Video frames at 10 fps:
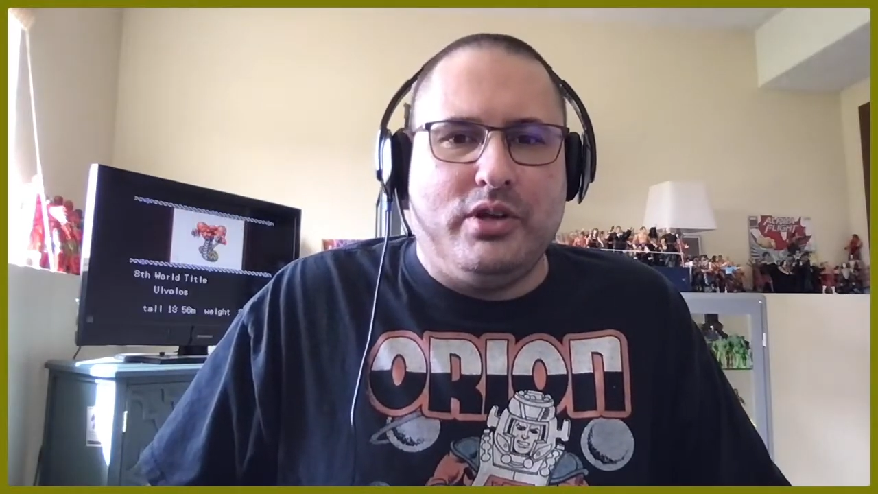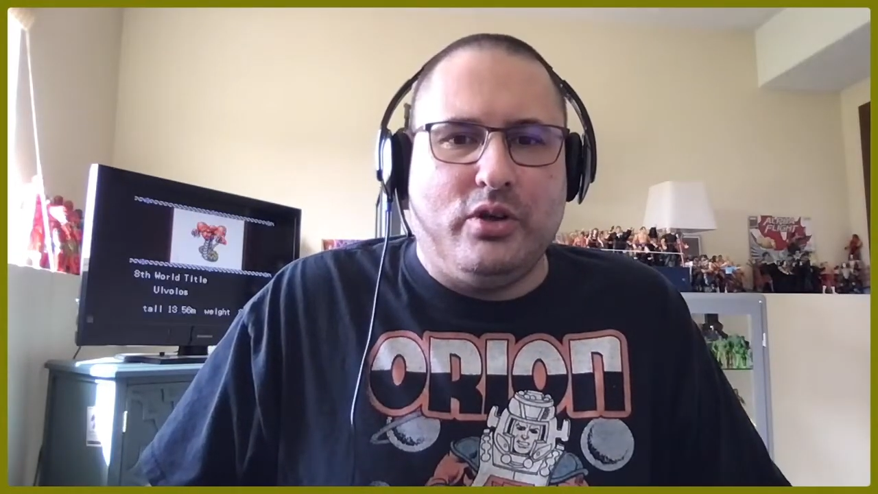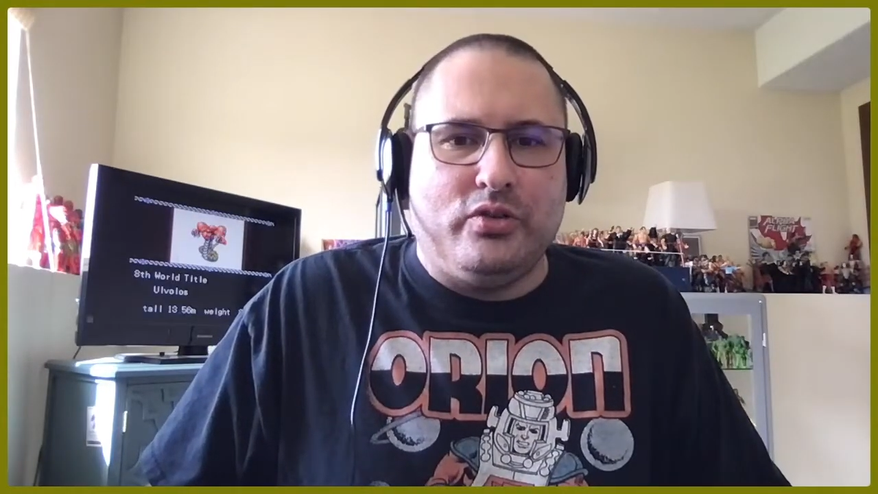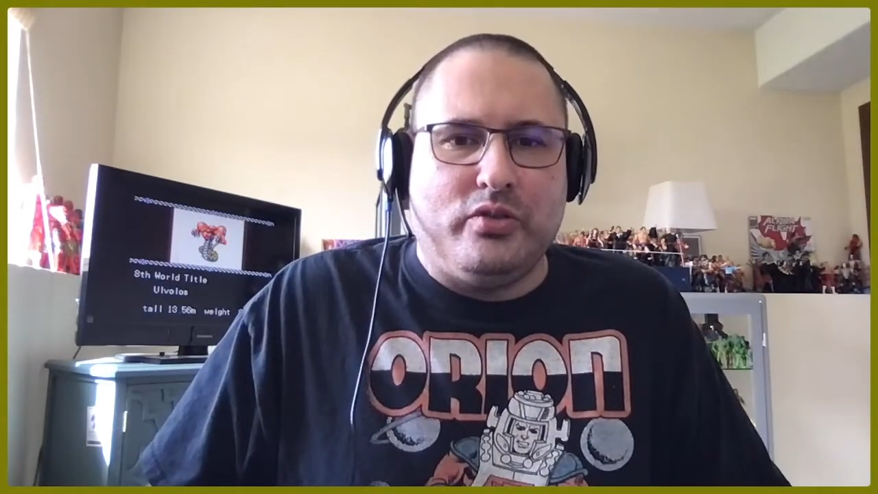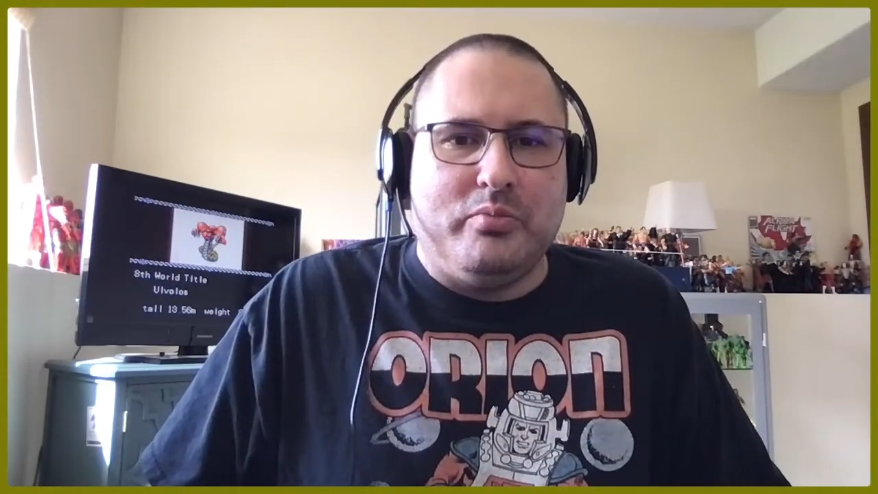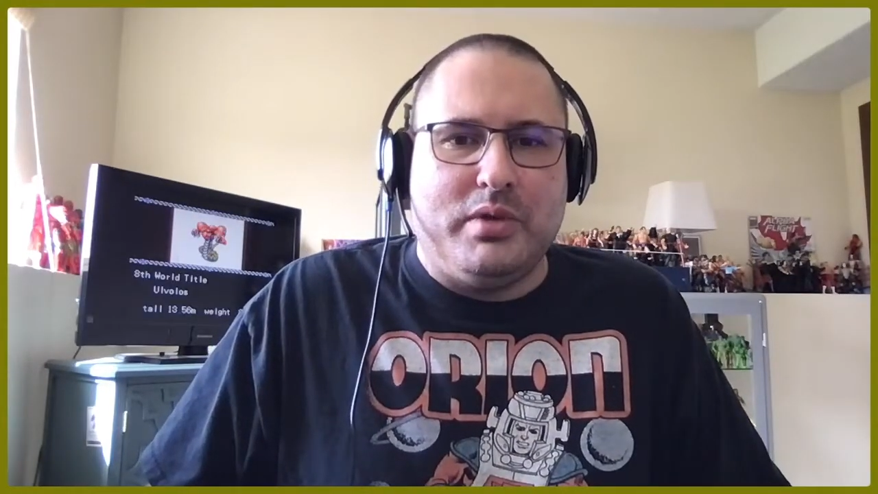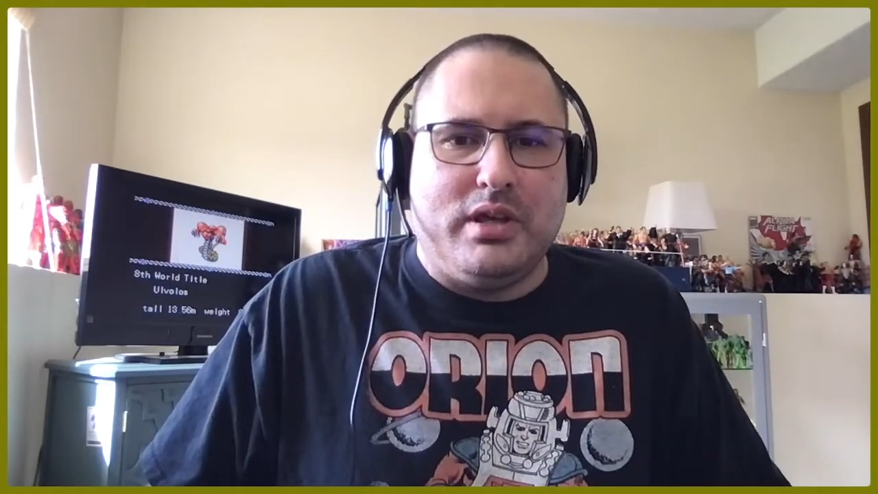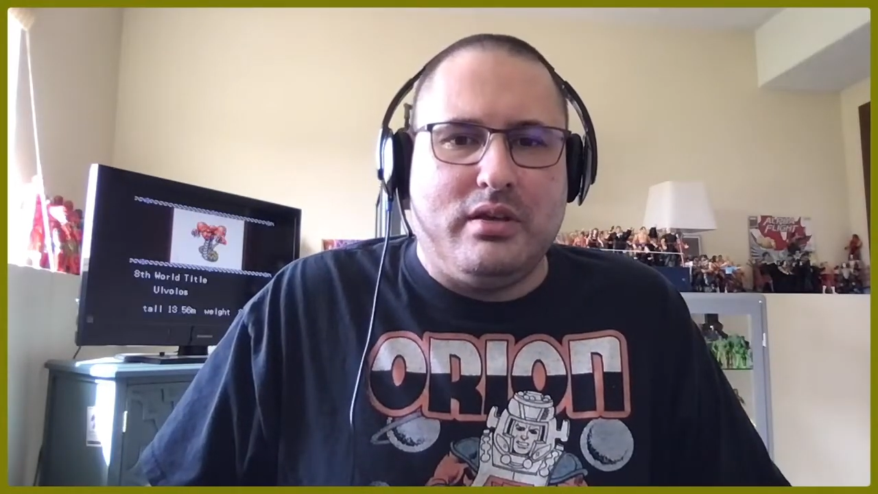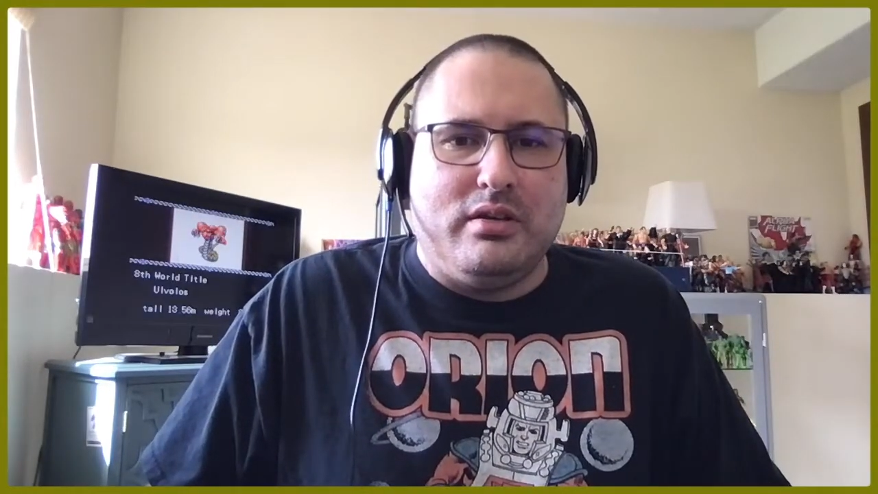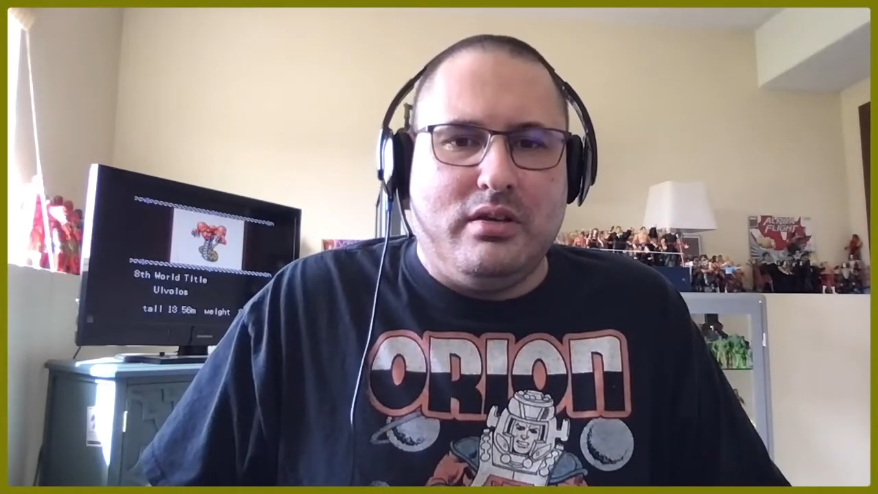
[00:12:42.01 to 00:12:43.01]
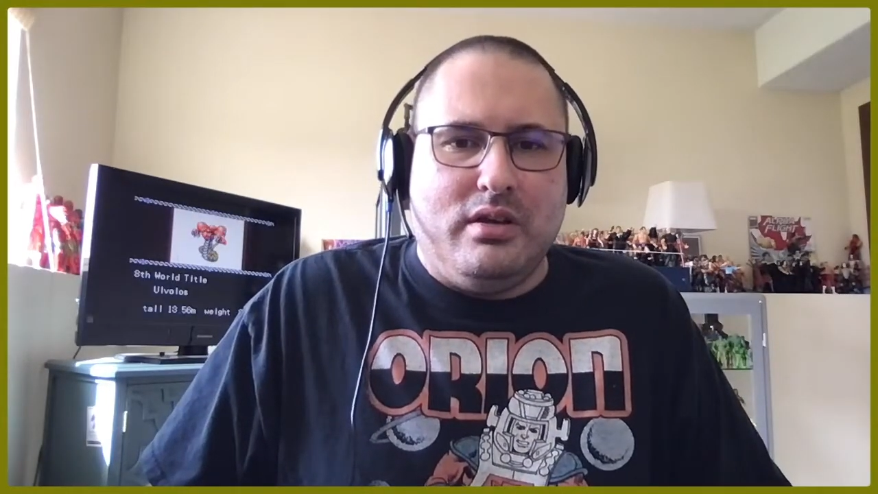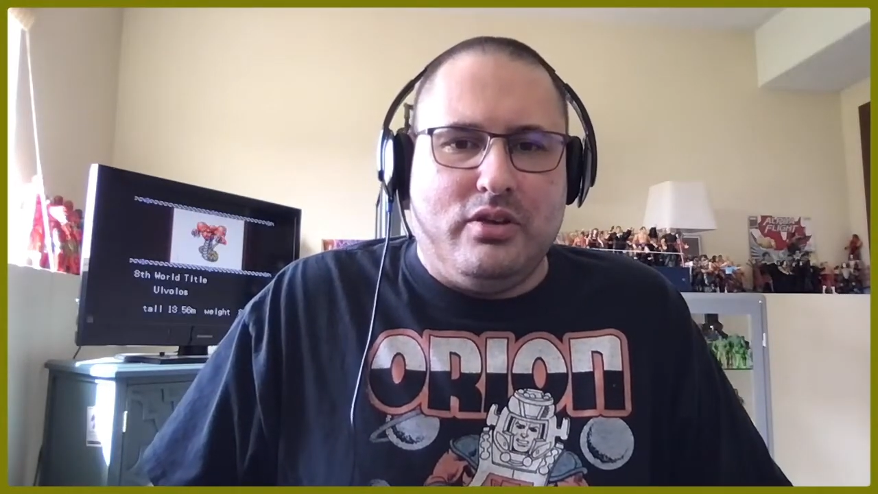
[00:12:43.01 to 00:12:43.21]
videos from me.